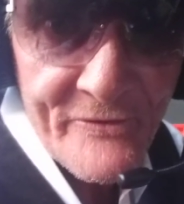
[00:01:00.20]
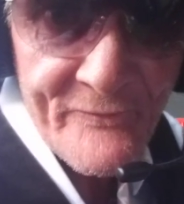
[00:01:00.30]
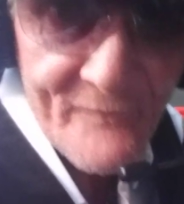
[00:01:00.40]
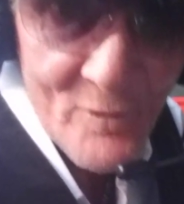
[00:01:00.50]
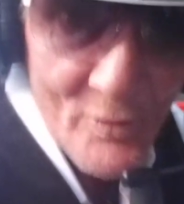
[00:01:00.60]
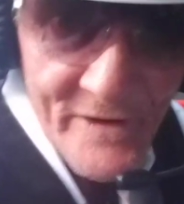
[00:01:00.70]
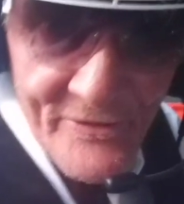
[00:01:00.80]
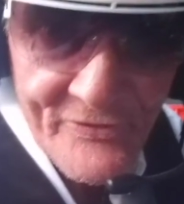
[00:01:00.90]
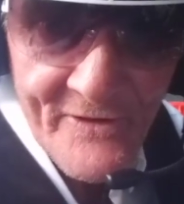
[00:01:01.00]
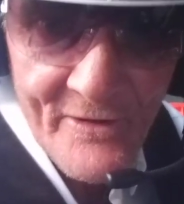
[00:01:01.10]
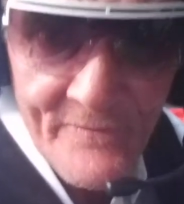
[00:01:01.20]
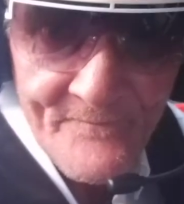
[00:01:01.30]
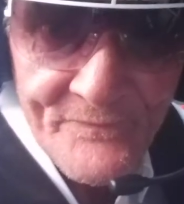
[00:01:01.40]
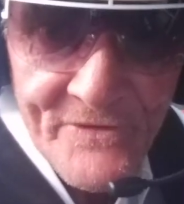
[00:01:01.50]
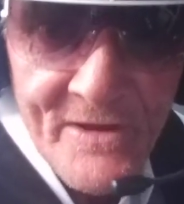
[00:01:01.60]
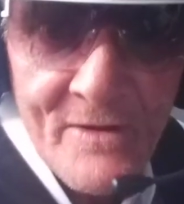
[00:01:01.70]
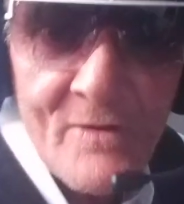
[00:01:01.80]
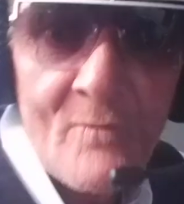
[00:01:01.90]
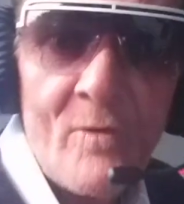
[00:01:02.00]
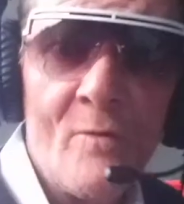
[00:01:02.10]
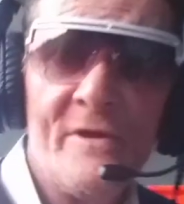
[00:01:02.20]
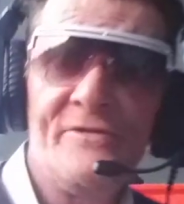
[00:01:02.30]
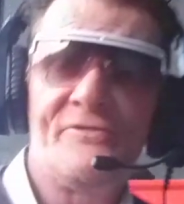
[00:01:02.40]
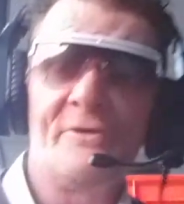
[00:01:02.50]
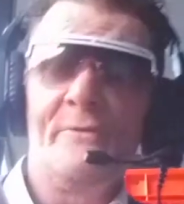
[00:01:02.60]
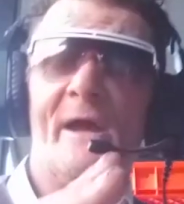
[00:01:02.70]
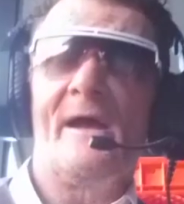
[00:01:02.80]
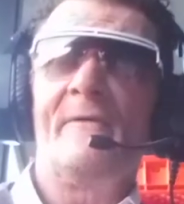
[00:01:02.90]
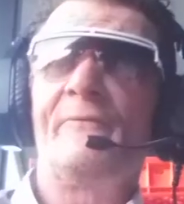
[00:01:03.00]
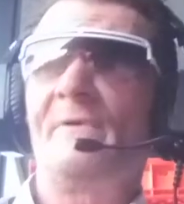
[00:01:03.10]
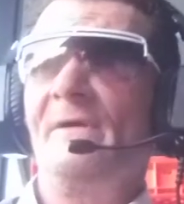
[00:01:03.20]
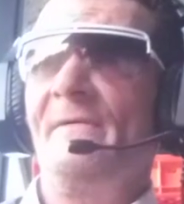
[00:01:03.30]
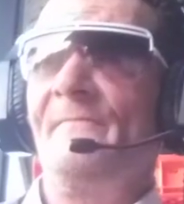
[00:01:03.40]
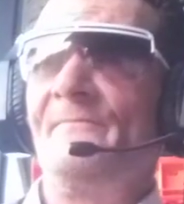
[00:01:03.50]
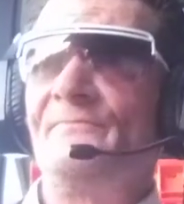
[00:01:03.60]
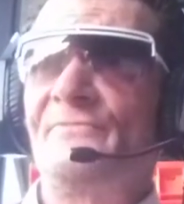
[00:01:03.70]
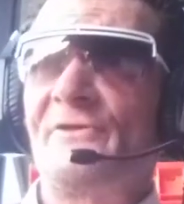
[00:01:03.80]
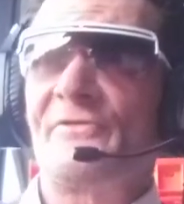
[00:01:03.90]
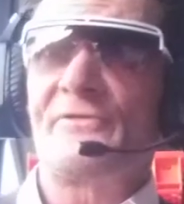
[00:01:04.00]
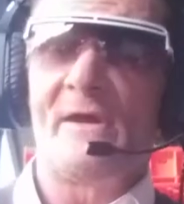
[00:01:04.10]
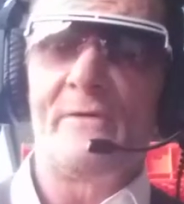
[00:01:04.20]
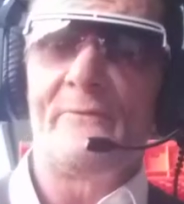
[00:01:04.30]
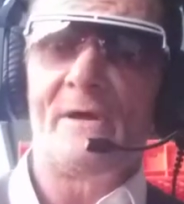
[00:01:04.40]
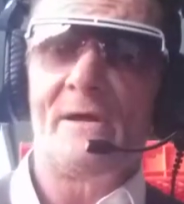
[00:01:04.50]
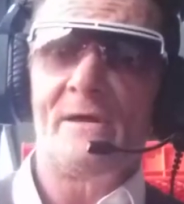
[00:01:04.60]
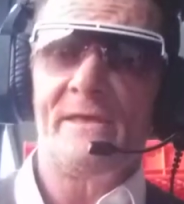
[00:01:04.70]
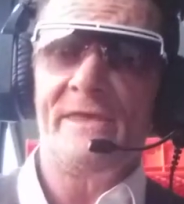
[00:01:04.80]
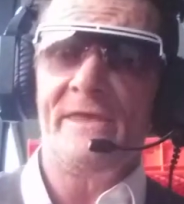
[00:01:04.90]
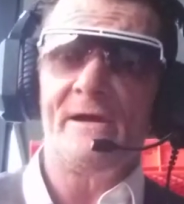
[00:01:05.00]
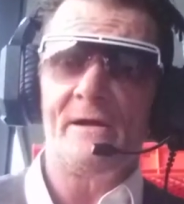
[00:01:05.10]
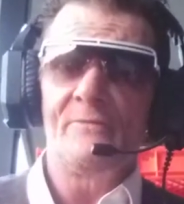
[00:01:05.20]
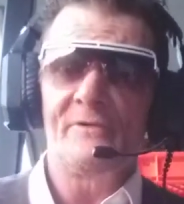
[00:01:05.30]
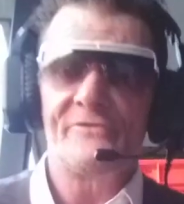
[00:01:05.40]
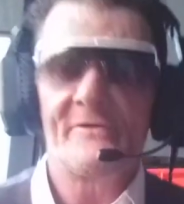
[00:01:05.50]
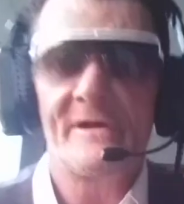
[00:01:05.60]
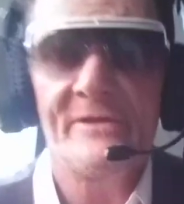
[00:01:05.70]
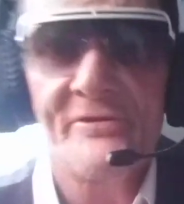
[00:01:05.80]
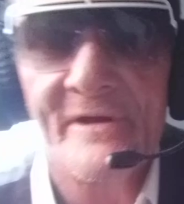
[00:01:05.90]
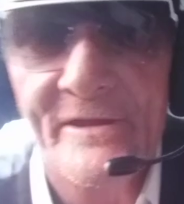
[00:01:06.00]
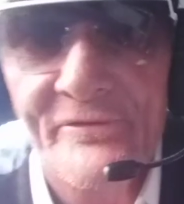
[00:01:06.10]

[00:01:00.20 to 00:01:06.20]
much flooring. So what we do have just over here, which I guess I